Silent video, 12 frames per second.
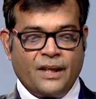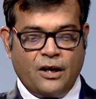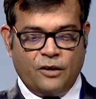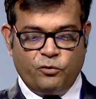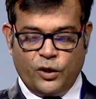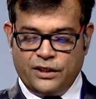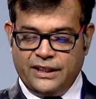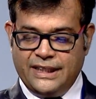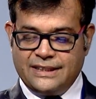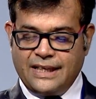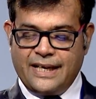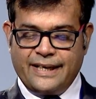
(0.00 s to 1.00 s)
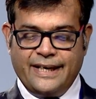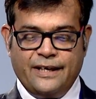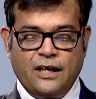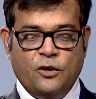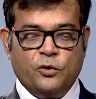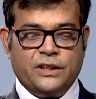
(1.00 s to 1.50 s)
what these are
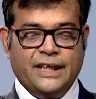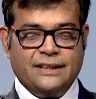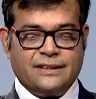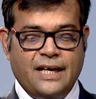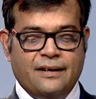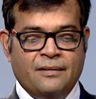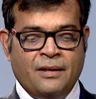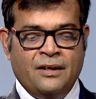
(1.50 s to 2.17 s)
and how things are.